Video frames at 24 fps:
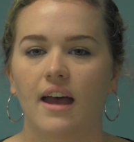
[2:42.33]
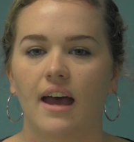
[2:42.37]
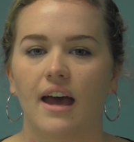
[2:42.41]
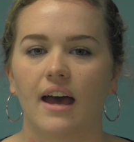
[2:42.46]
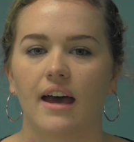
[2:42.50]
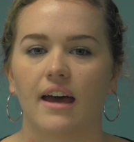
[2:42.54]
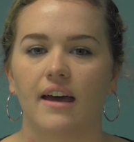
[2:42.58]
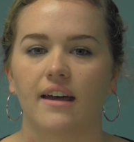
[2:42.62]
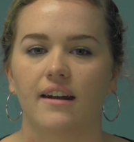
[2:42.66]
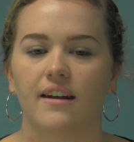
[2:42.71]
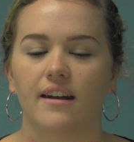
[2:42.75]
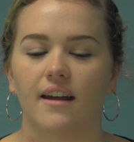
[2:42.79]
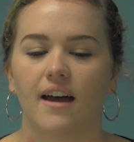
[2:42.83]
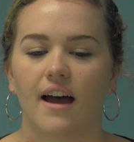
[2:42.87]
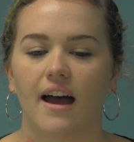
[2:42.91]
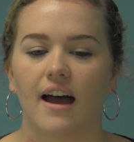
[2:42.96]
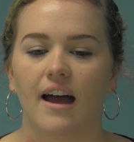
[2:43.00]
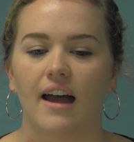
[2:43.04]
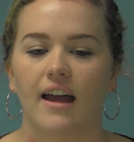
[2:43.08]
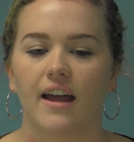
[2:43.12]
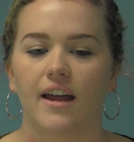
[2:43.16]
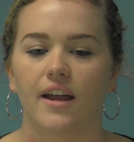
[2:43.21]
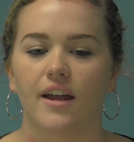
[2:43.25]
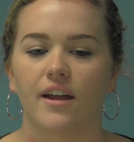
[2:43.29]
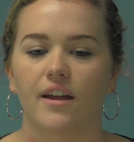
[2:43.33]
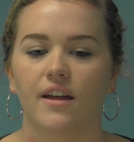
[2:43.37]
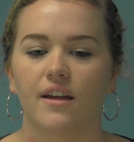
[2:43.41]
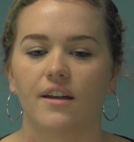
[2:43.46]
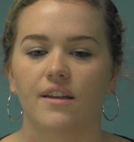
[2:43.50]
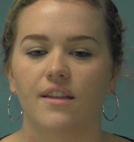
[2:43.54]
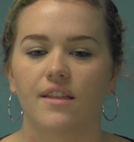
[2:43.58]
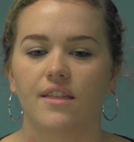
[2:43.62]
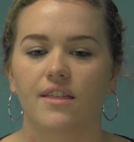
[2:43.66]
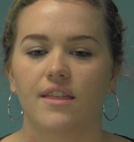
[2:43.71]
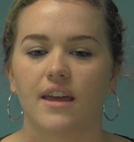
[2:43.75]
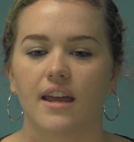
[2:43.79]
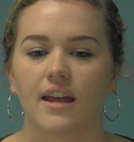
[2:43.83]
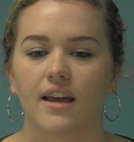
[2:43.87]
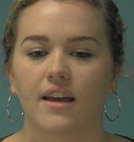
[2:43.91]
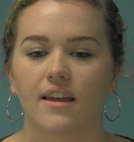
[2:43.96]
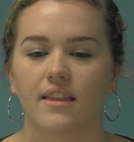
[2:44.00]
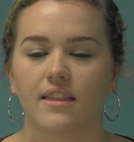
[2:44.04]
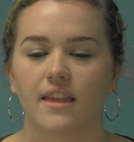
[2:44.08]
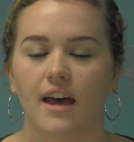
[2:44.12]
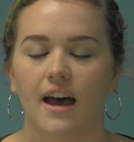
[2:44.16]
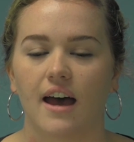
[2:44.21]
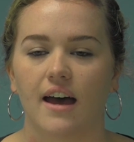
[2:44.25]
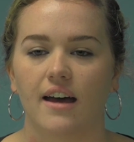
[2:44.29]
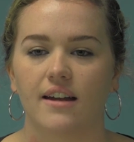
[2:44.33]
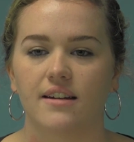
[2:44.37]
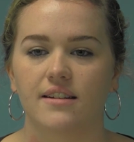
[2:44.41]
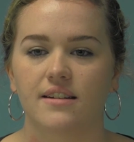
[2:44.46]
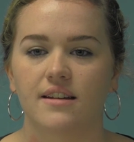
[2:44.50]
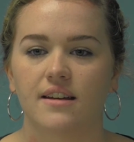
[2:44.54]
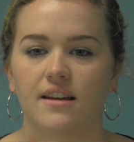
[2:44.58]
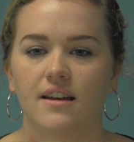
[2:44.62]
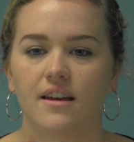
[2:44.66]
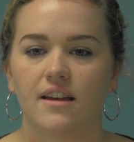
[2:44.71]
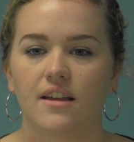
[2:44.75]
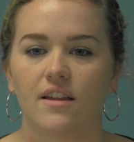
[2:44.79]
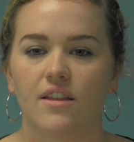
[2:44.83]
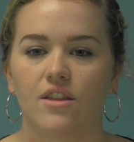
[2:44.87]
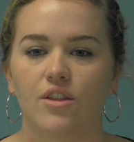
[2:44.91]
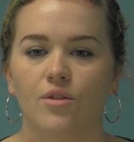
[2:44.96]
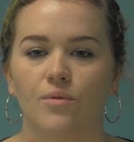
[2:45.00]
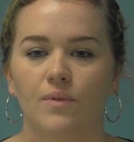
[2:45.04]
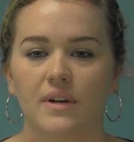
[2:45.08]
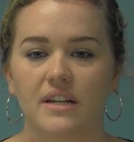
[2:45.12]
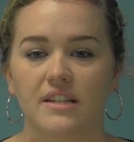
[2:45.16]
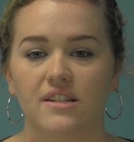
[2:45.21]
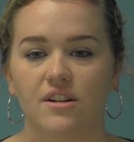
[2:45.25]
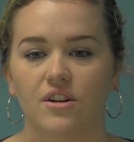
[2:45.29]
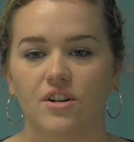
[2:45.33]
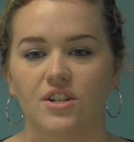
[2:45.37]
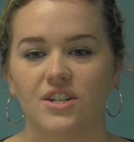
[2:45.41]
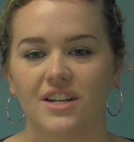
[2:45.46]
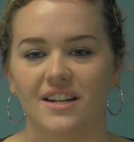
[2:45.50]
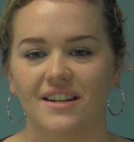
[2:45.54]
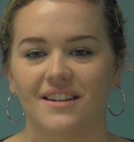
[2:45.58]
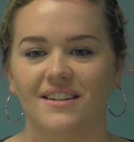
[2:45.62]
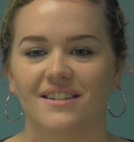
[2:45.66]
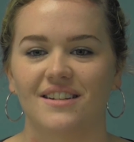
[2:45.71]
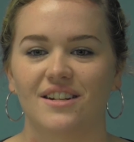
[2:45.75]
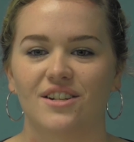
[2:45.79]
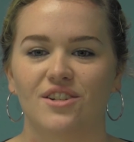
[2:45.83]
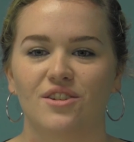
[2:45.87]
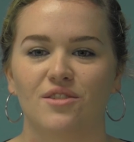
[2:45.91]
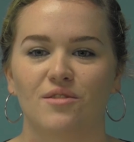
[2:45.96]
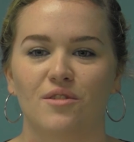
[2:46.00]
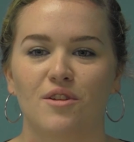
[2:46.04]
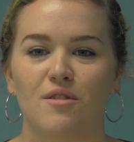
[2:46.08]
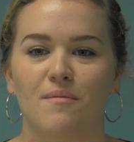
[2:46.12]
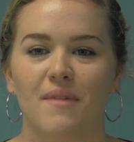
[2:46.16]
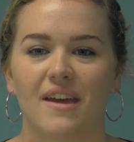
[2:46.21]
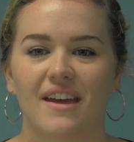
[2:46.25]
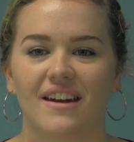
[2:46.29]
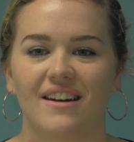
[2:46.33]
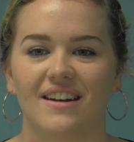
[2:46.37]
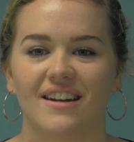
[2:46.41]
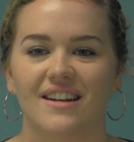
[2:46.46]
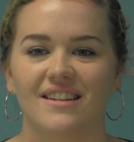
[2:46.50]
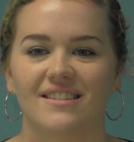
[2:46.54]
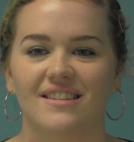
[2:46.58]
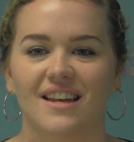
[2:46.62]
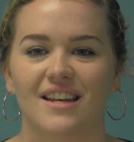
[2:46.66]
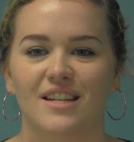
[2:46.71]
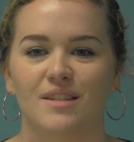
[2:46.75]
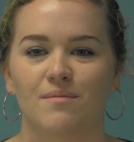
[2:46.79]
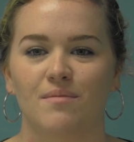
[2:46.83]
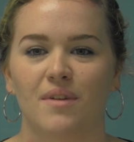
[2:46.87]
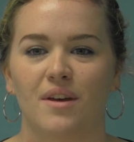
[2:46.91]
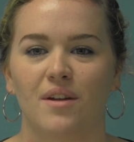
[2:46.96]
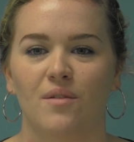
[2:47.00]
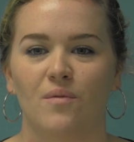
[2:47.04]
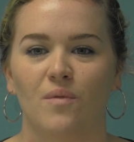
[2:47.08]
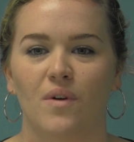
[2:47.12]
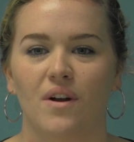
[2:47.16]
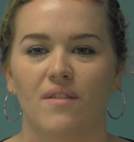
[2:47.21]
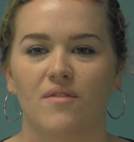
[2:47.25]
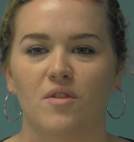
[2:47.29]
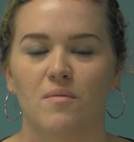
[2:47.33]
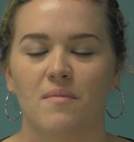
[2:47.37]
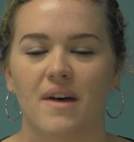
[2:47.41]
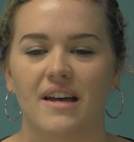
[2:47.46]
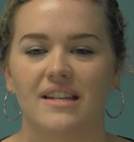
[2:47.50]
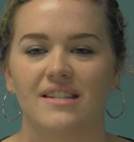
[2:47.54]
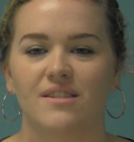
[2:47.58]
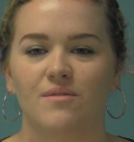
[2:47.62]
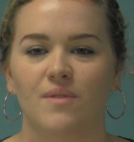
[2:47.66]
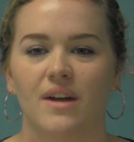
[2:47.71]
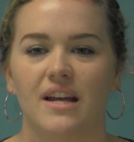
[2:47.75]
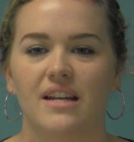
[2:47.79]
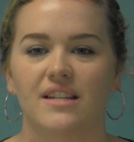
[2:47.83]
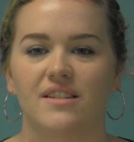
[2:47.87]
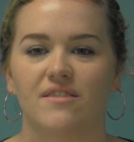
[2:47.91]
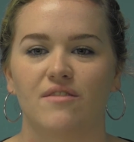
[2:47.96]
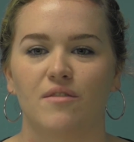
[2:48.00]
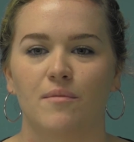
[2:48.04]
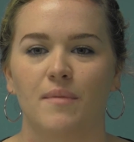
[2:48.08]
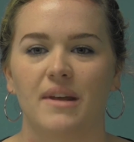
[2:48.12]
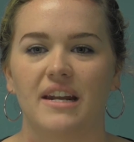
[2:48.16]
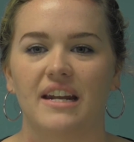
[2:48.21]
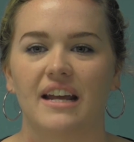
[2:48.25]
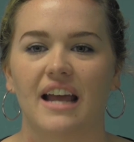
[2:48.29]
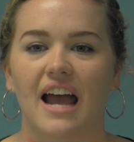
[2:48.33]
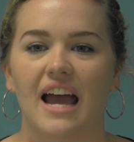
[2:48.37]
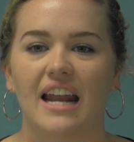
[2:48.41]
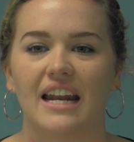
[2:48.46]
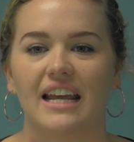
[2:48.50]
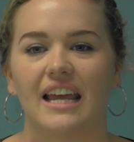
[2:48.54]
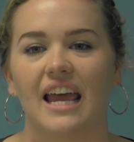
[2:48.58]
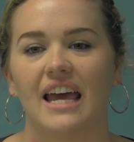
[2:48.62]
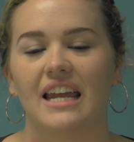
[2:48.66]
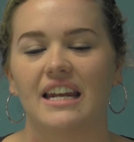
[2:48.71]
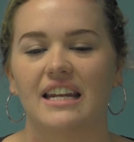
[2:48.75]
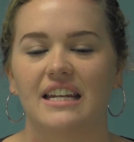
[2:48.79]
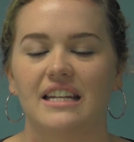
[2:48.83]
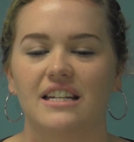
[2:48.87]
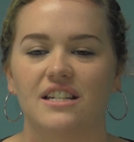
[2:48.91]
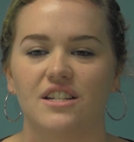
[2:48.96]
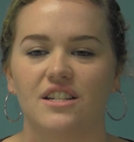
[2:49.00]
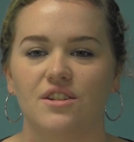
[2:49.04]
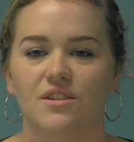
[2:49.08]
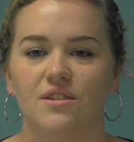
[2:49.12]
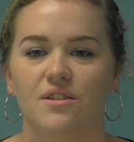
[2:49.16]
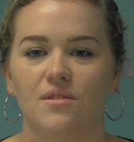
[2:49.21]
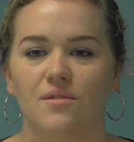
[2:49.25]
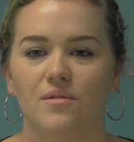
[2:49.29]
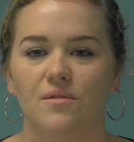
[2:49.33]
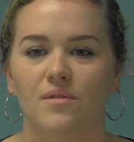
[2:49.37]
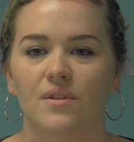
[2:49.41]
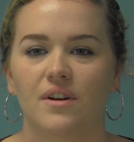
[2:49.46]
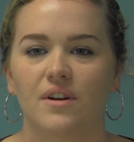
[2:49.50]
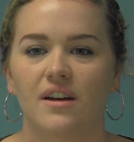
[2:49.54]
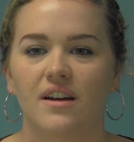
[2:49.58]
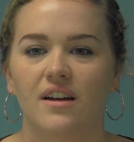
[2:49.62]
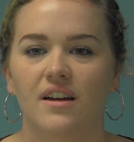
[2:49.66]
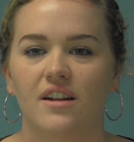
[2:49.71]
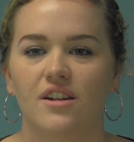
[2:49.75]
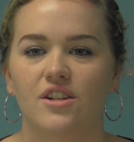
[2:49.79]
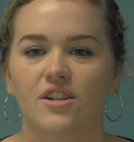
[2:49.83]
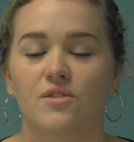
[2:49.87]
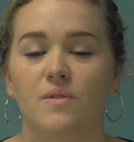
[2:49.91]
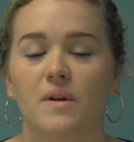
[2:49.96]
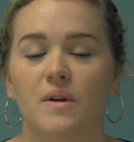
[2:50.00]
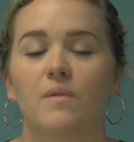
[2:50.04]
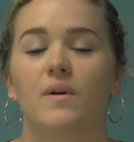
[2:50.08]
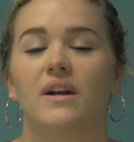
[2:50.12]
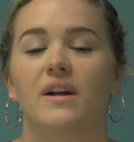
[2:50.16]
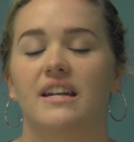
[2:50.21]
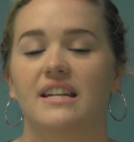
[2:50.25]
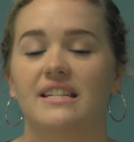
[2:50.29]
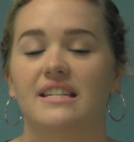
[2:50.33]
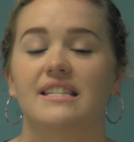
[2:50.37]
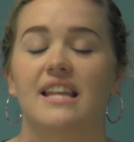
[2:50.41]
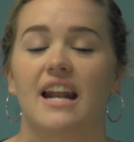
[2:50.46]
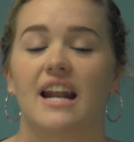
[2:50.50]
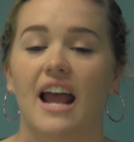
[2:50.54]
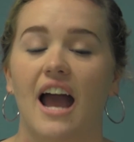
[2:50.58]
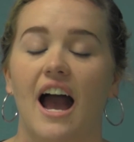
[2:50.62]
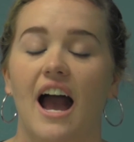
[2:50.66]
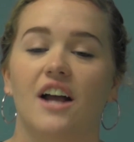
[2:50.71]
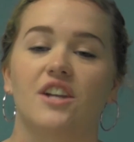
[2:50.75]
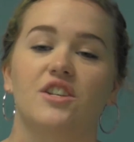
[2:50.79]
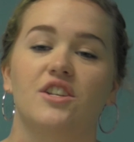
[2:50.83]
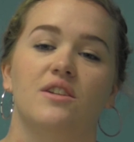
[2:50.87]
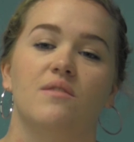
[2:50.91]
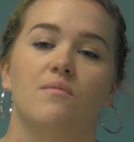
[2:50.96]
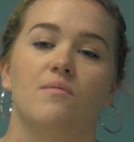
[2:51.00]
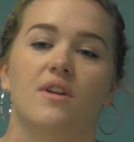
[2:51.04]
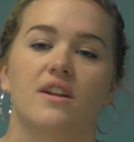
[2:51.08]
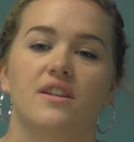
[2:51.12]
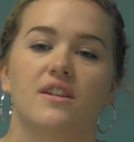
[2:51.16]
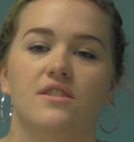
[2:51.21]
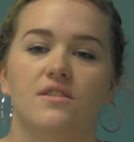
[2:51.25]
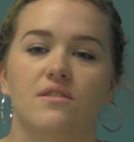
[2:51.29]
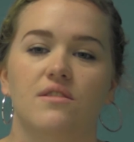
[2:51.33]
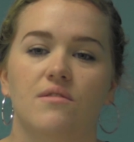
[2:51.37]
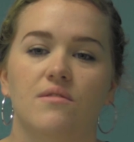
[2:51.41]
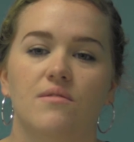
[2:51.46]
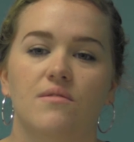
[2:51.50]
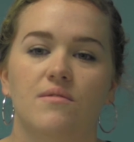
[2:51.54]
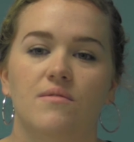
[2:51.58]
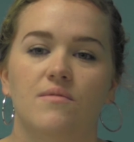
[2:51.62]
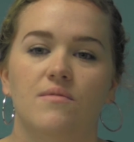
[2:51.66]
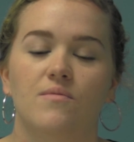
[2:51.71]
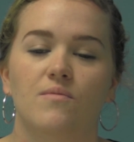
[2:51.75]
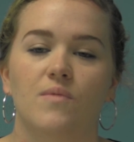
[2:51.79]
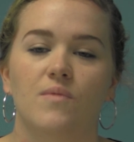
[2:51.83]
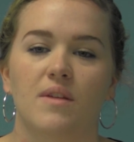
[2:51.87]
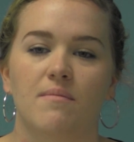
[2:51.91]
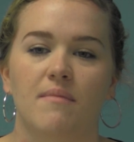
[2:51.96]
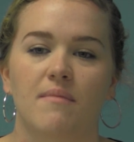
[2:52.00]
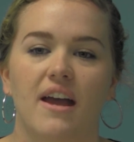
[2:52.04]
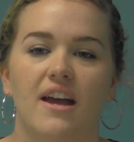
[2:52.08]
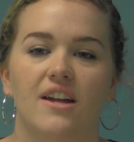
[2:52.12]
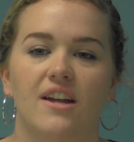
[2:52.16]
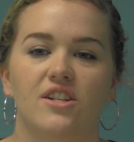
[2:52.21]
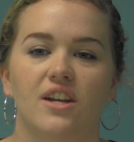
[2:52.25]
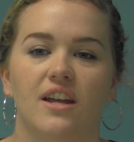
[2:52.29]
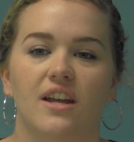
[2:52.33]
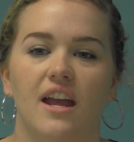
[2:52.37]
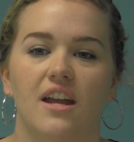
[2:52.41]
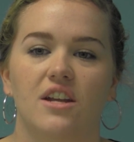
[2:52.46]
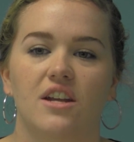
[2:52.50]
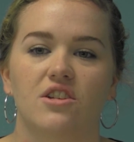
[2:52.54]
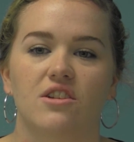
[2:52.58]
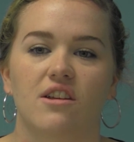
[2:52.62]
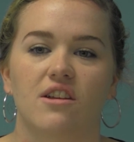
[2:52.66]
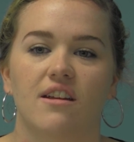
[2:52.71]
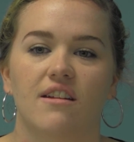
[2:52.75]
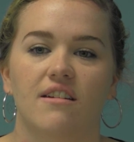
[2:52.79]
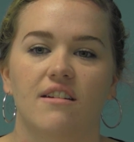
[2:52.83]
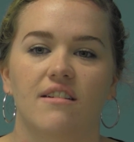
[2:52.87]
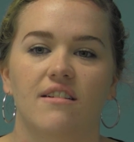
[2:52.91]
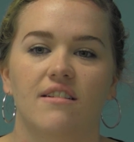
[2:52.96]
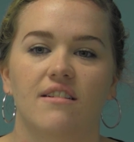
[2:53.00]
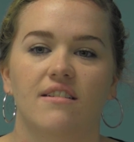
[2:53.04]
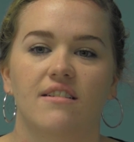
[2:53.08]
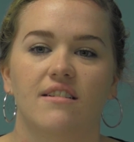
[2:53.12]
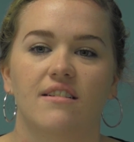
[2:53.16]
and I think that the research in digital humanities has been one of the best ways for me to kind of get into doing what it is that I actually want to do with my education.